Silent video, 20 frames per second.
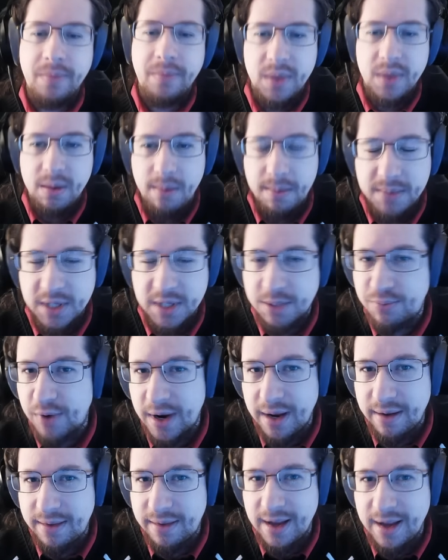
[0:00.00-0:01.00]
I'm just
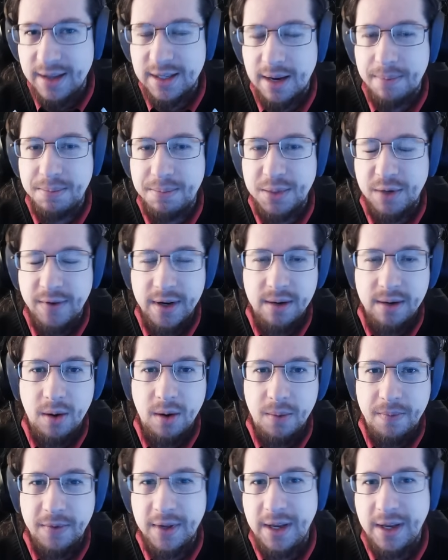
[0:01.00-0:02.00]
bringing things up so that
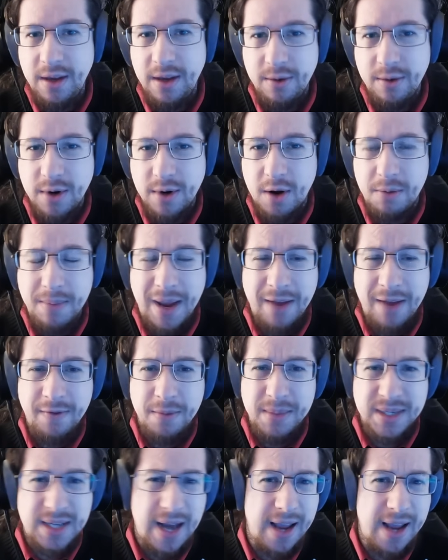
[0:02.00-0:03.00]
hopefully you don't make the
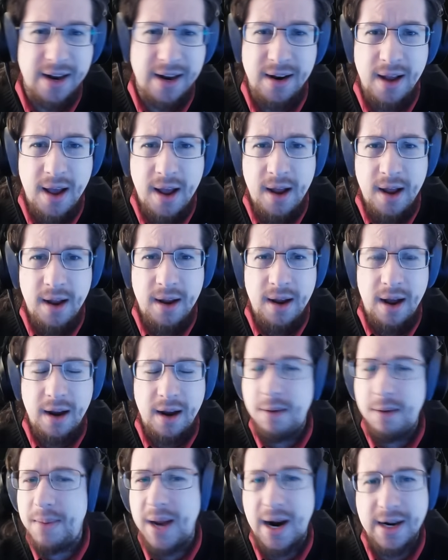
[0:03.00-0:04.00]
mistake. And I'm
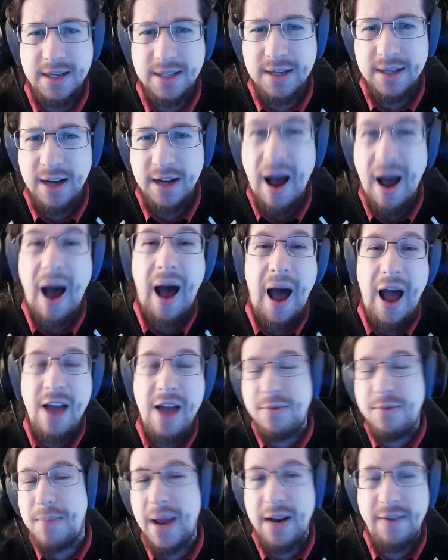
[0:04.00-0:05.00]
going to be honest,
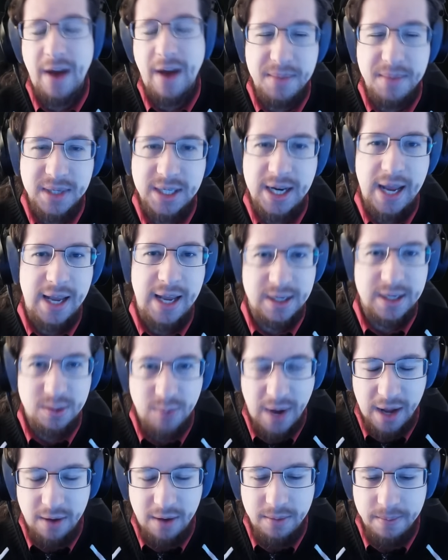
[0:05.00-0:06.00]
I've made that mistake as
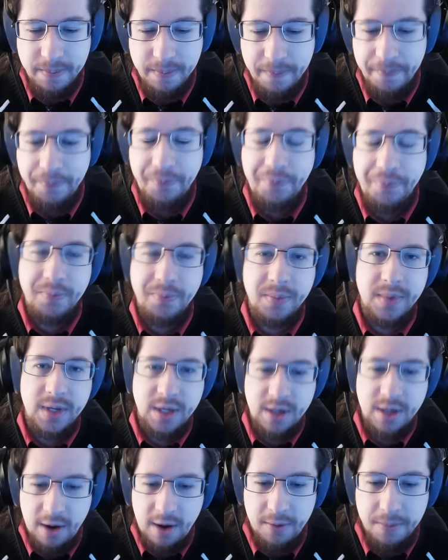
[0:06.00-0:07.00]
well.
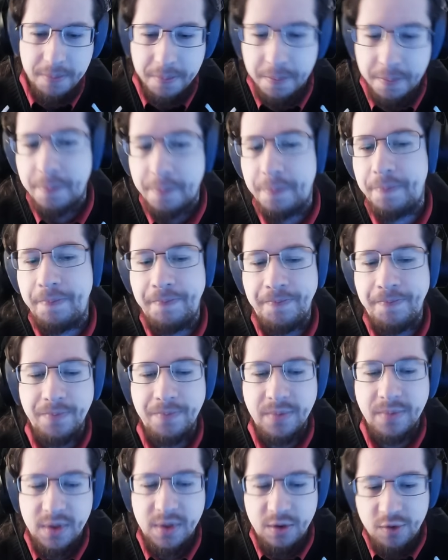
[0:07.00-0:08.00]
So
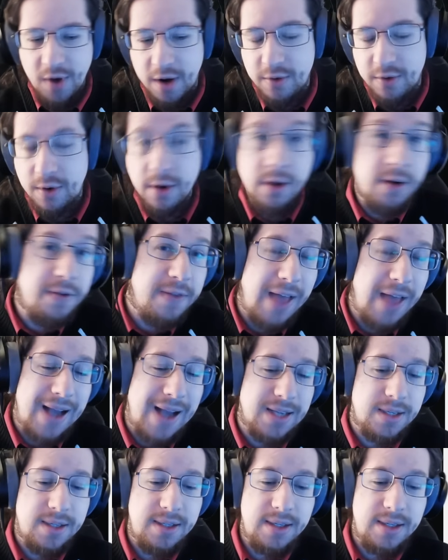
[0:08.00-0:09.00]
try to roll your
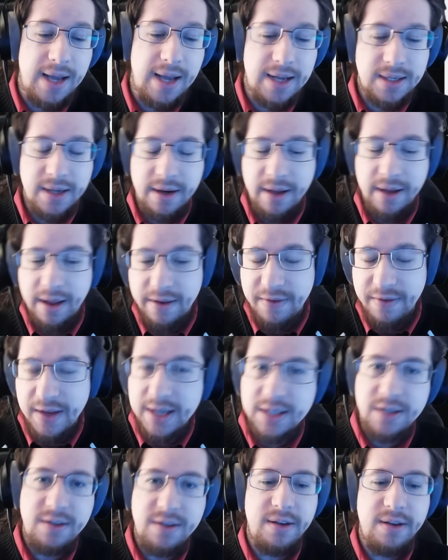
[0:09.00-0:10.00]
flasks, get something like
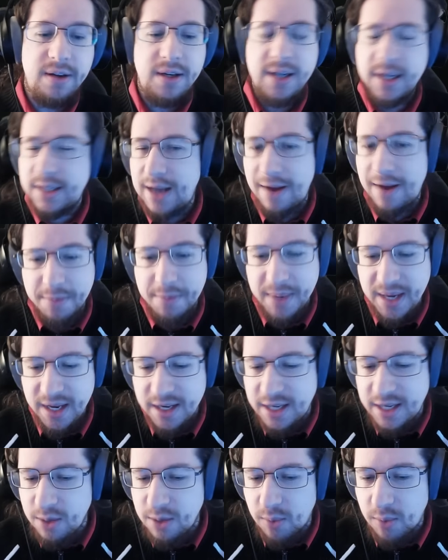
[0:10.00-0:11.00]
this. Doesn't have to be
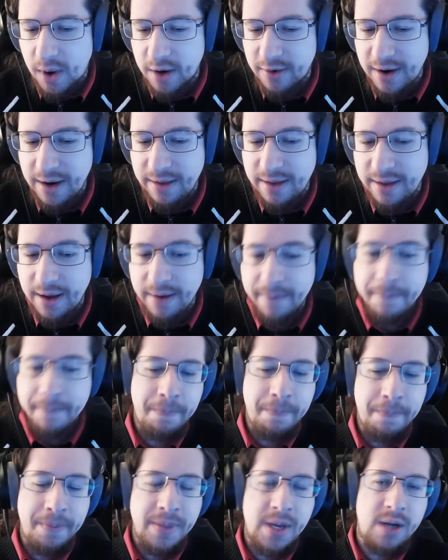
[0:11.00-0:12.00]
T1 or anything,
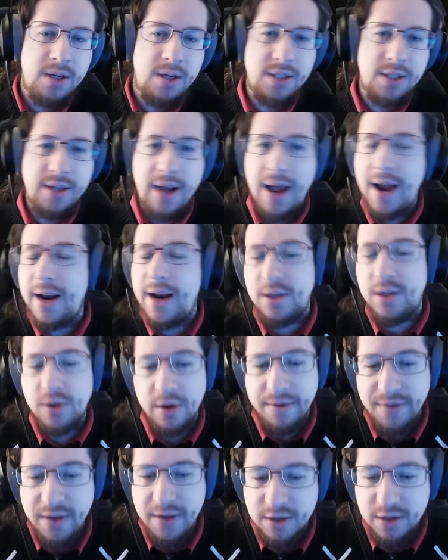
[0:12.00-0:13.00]
just any
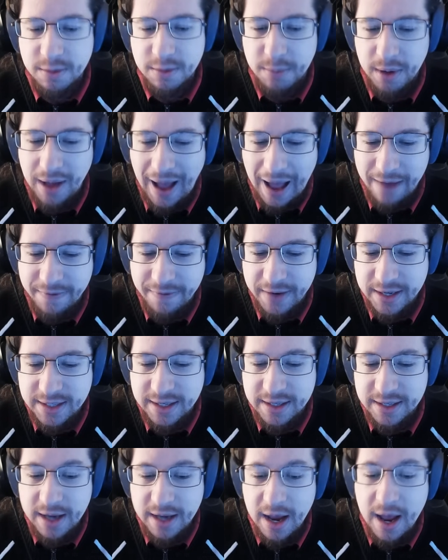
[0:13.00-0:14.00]
sort of usable
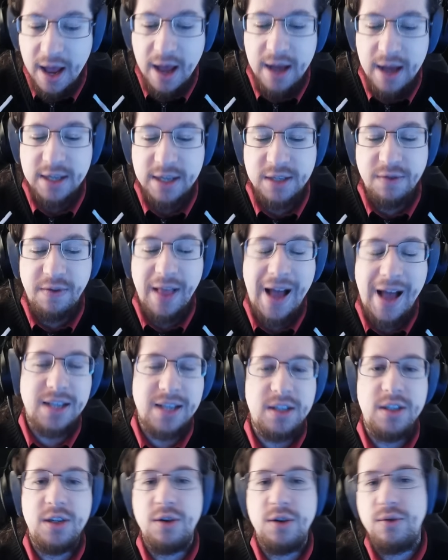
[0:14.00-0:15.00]
affixes, because
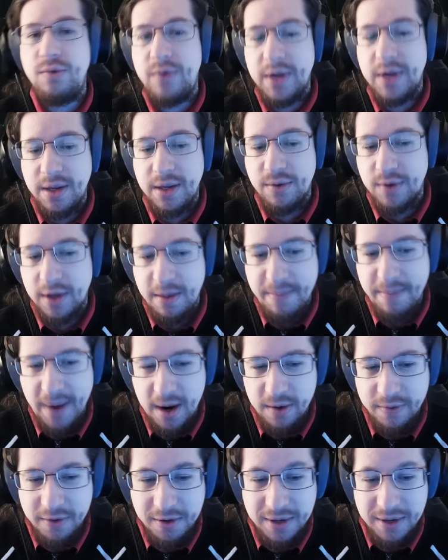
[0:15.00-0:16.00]
flasks are really, really
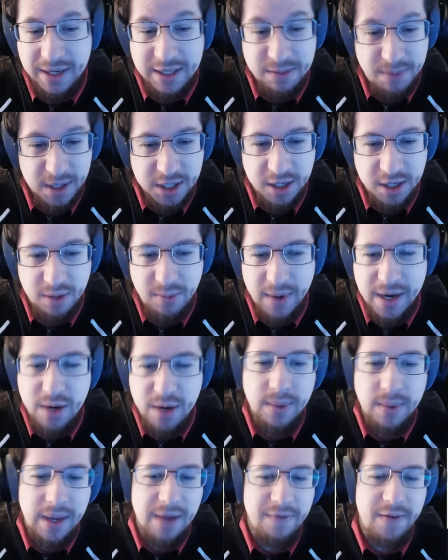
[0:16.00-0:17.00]
powerful, especially when
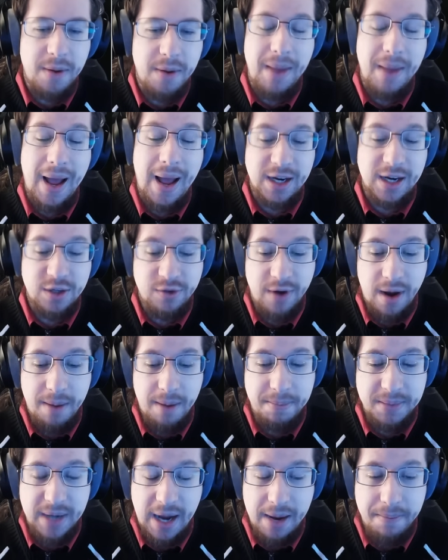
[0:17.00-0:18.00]
you give them extra
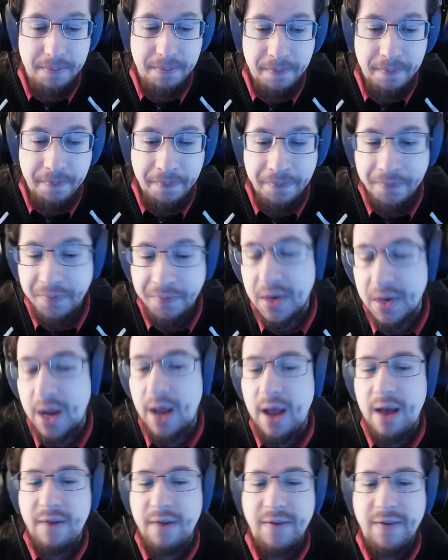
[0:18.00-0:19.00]
uptime.
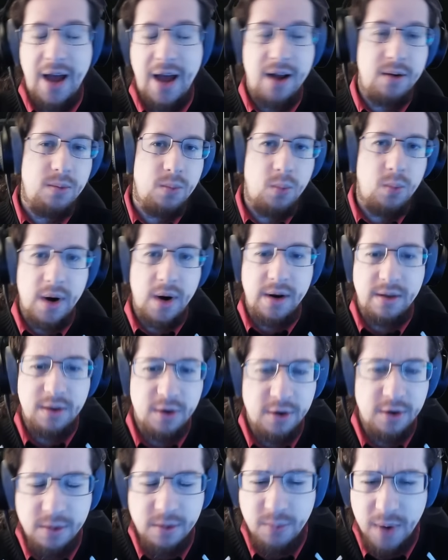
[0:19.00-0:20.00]
That
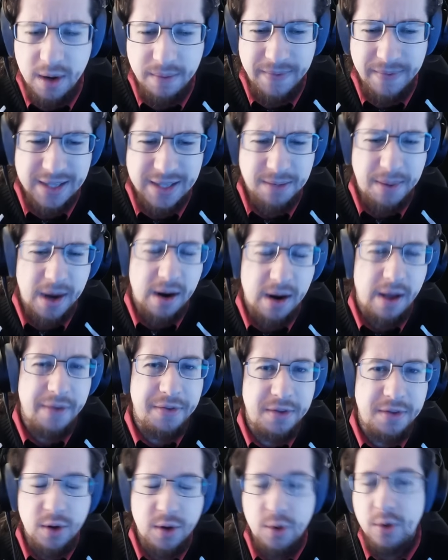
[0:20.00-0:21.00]
1/3, well, that's about a
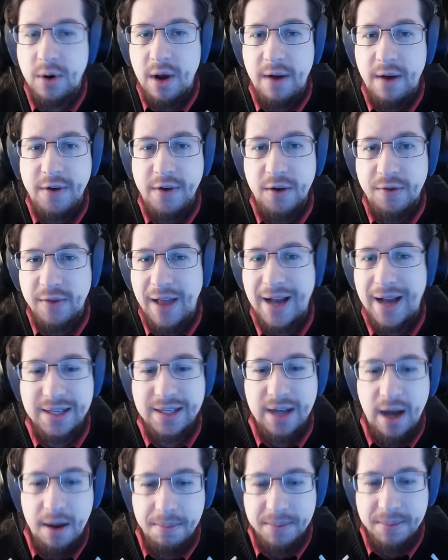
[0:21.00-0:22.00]
third of your
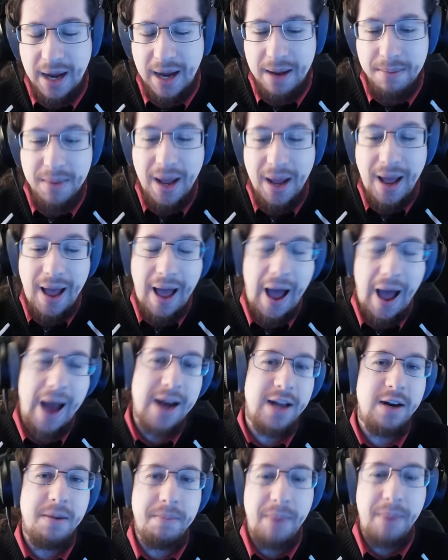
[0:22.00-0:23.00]
flask uptime
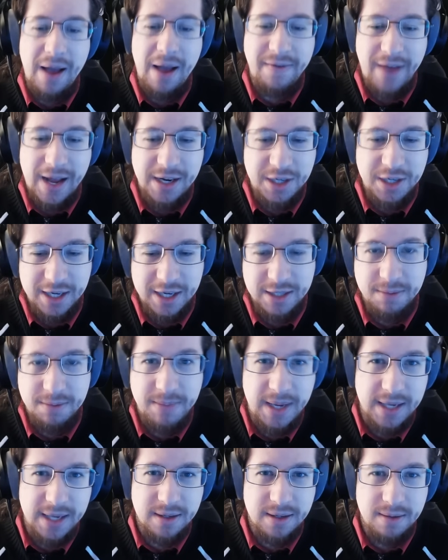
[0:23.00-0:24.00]
added by that chest
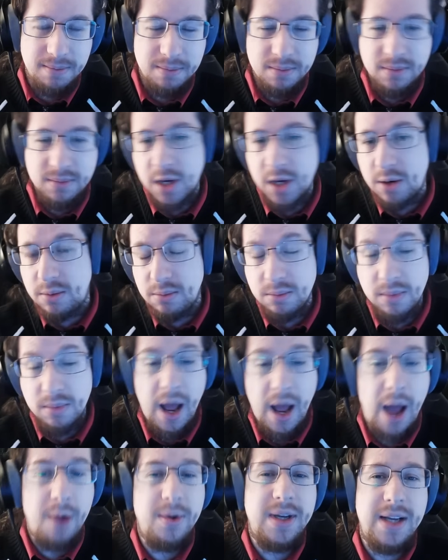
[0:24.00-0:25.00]
piece. So
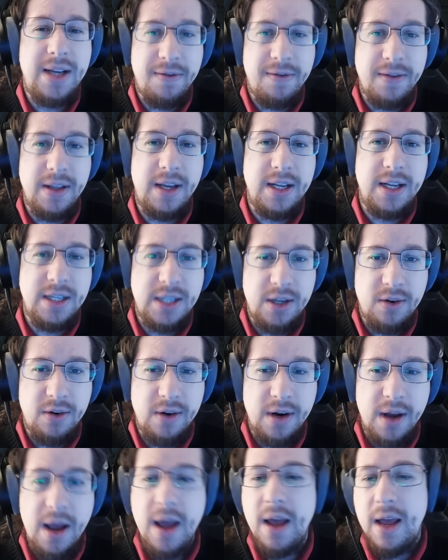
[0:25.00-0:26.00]
I would definitely consider
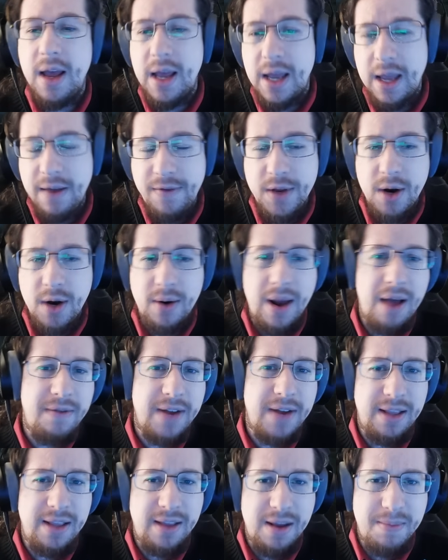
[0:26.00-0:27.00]
it if you don't have
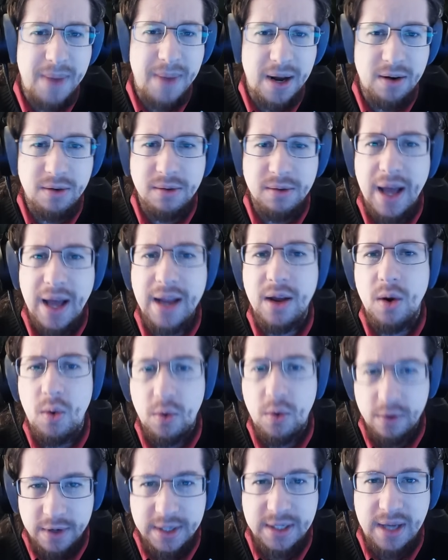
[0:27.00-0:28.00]
anything better like
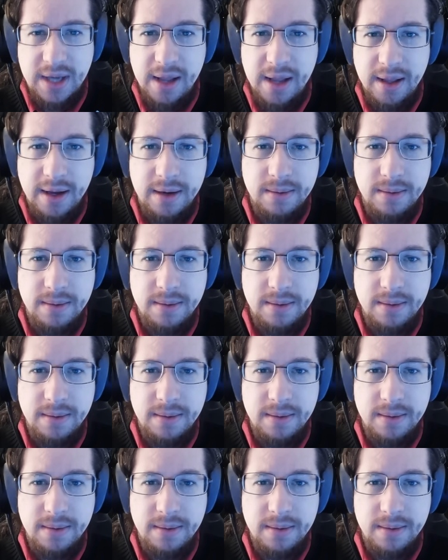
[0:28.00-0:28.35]
aura scaling.